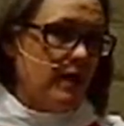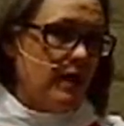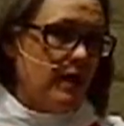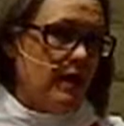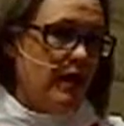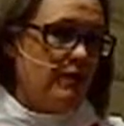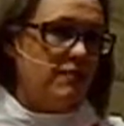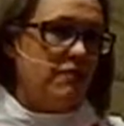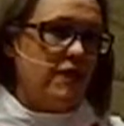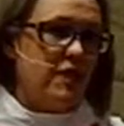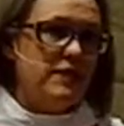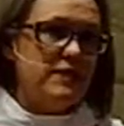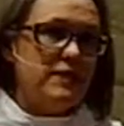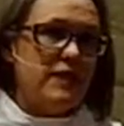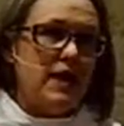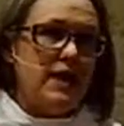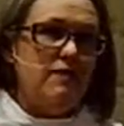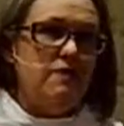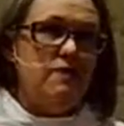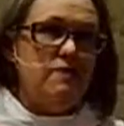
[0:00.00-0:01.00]
And friends,
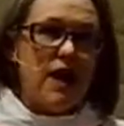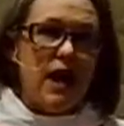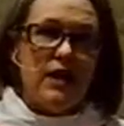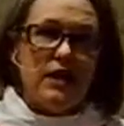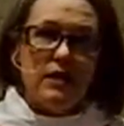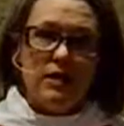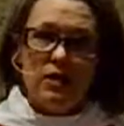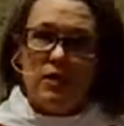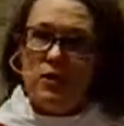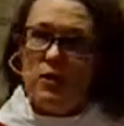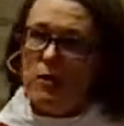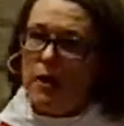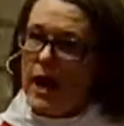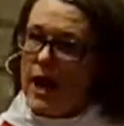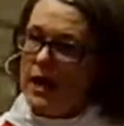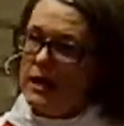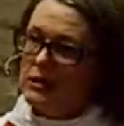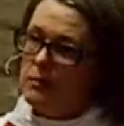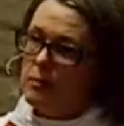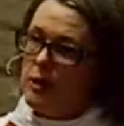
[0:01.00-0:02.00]
I invite you
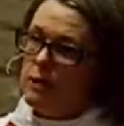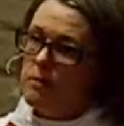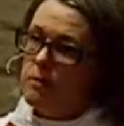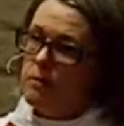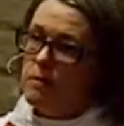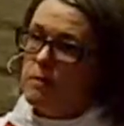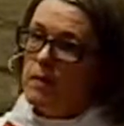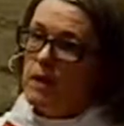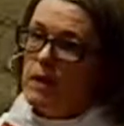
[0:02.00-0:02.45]
as we